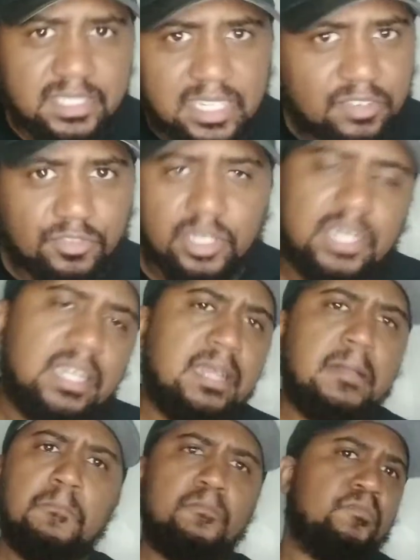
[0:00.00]
different?
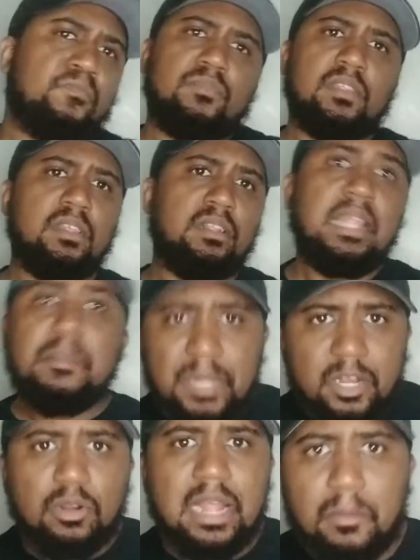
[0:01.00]
Let me
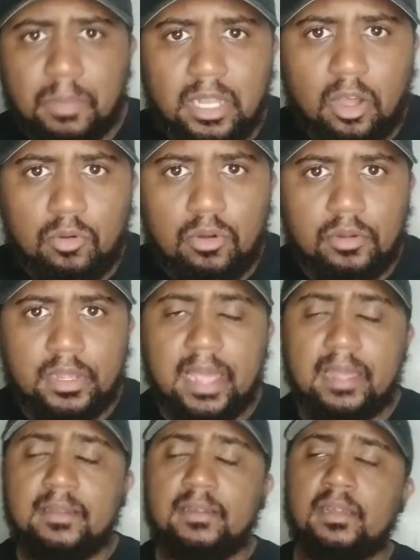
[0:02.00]
know down below,
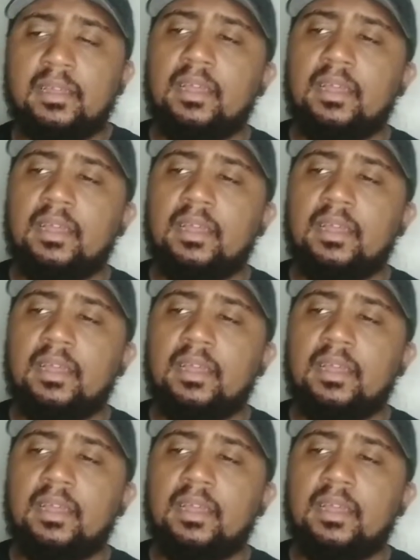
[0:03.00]
okay?